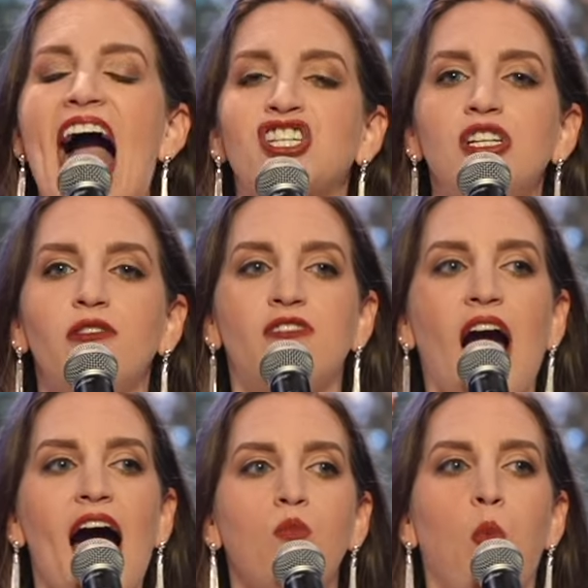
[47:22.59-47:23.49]
action
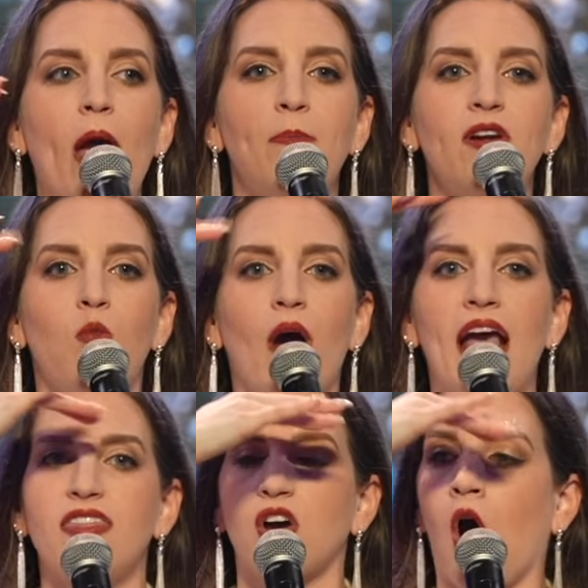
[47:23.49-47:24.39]
of God wiping
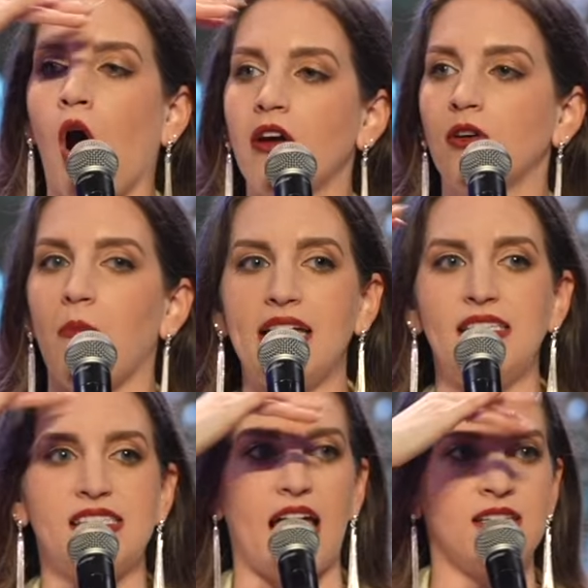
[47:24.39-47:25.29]
away the carnal
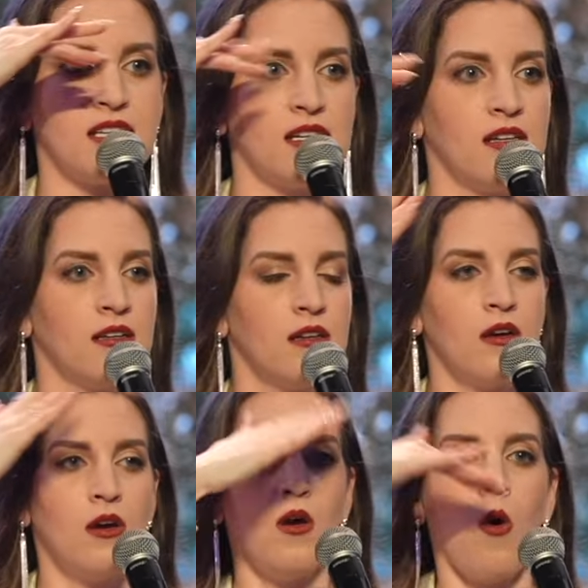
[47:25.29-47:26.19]
mindset,
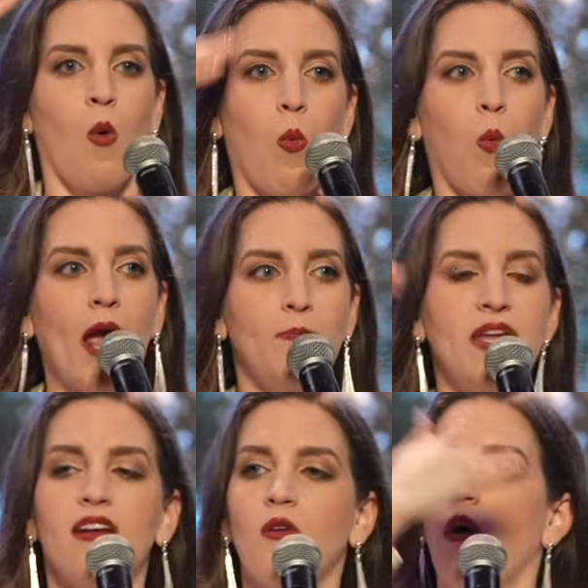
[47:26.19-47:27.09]

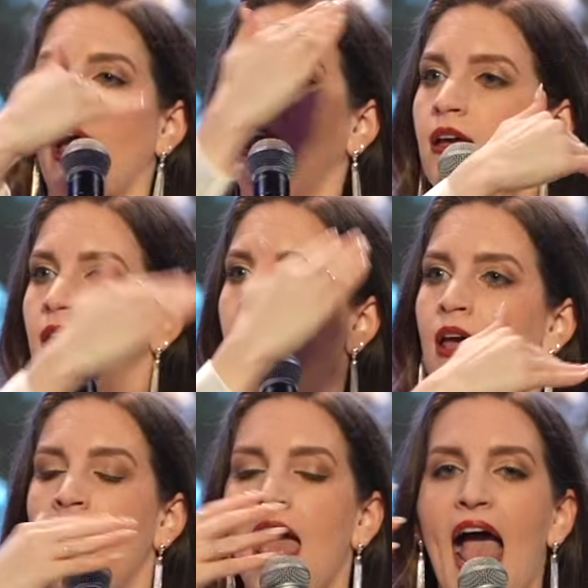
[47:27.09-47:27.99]
wiping it away,
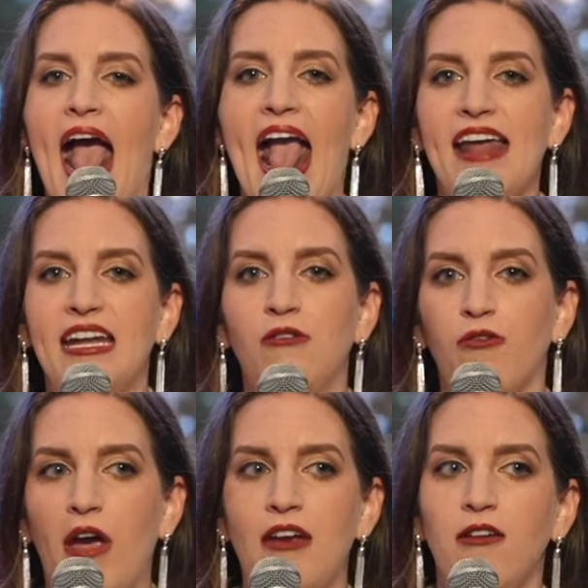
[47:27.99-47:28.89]
and
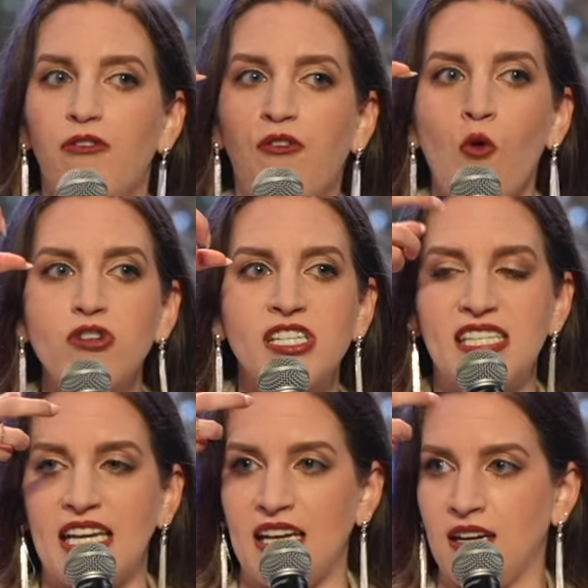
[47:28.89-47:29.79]

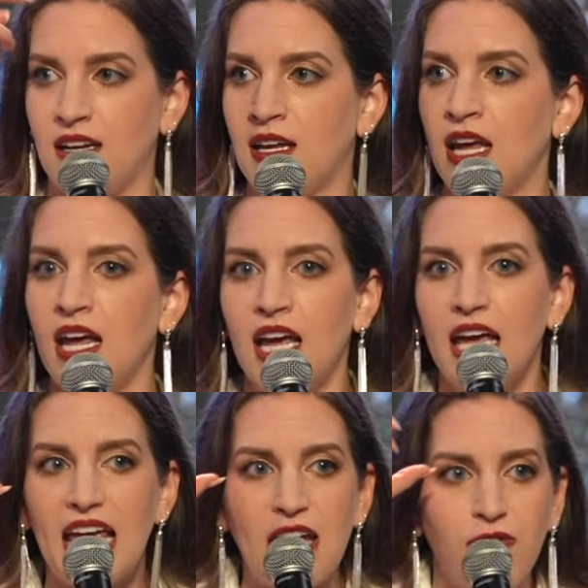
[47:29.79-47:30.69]
enforcing,
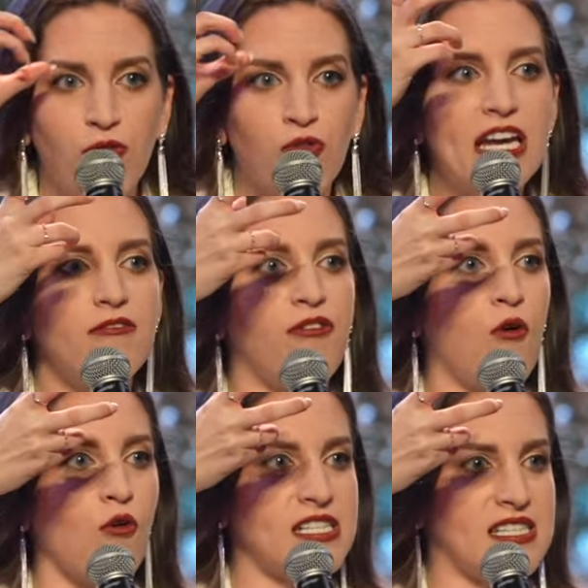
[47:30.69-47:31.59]
and
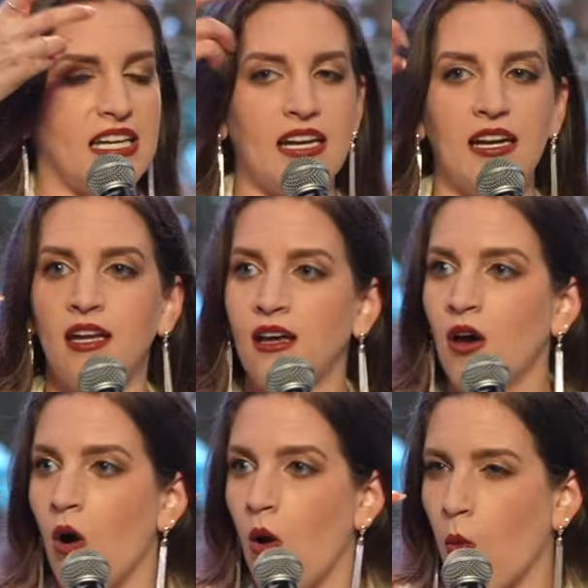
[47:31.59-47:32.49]
reinforcing
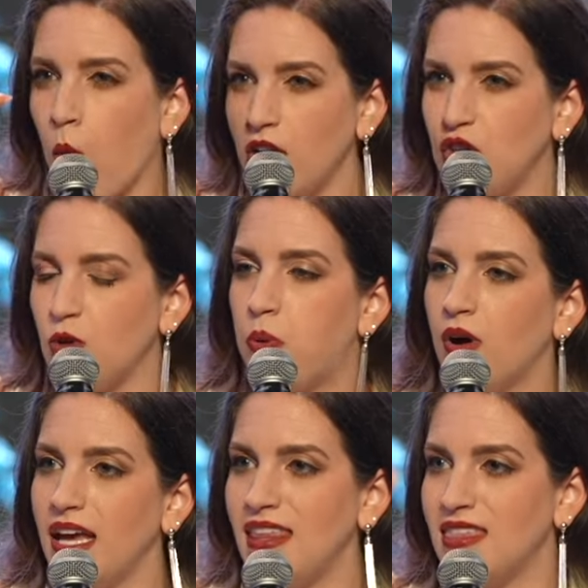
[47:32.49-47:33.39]
what you
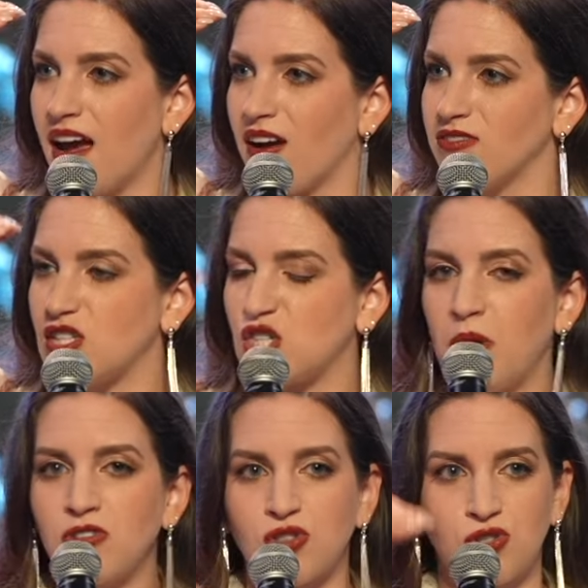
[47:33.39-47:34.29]
put in there, the
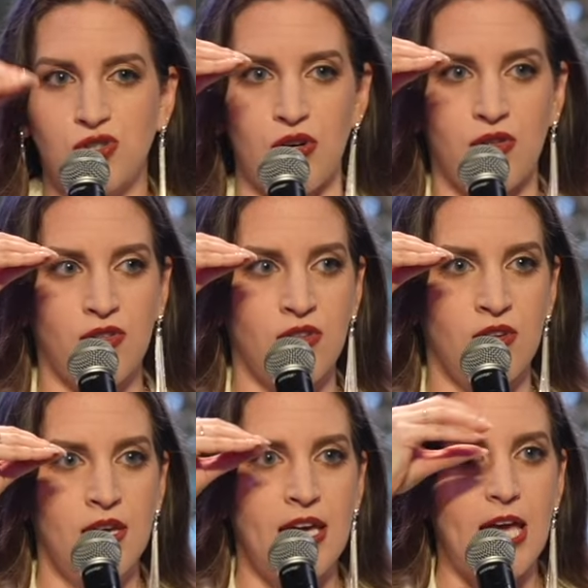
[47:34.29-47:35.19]
spiritual truth.
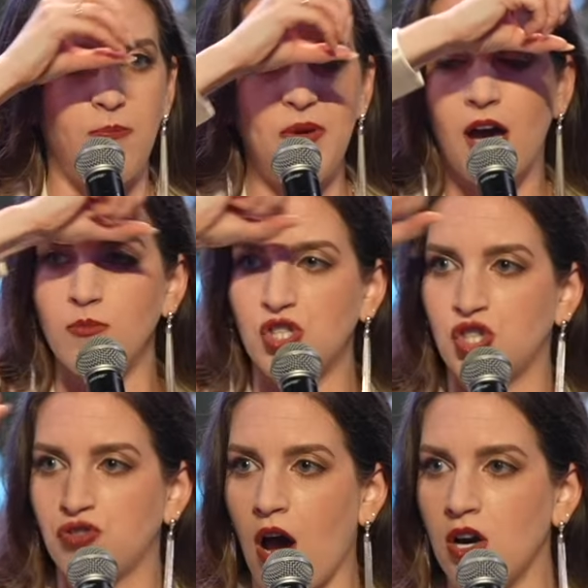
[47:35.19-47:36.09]
It becomes
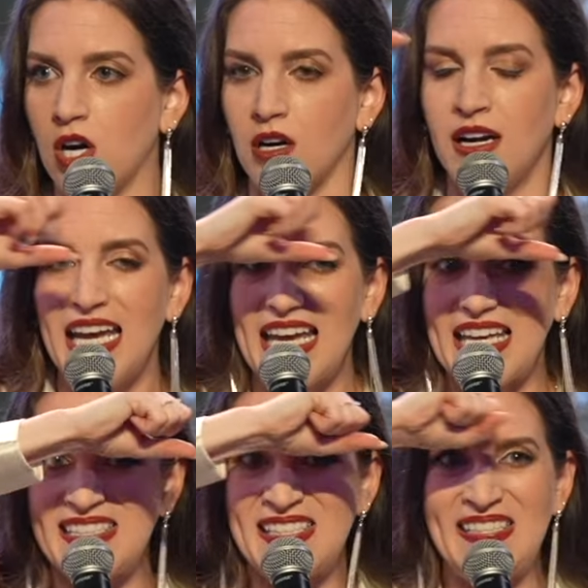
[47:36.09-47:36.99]
stronger.
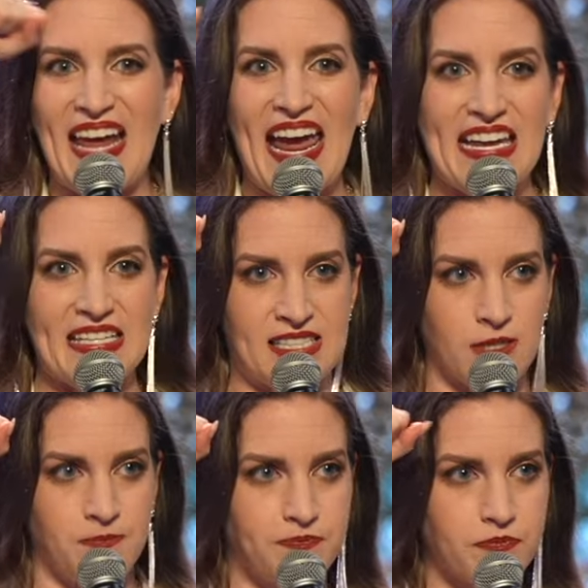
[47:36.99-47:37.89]
It stays.